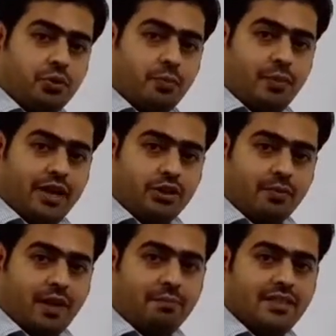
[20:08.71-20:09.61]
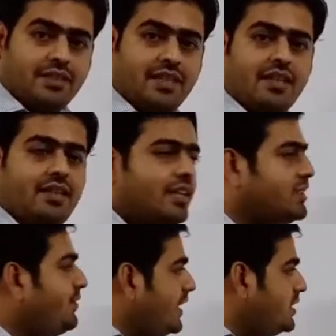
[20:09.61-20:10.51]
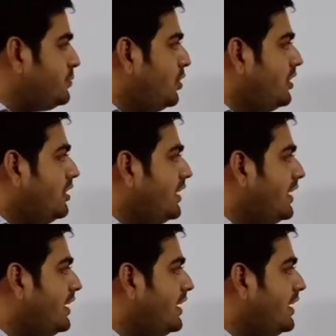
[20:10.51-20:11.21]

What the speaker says: two plates of capacitor is very small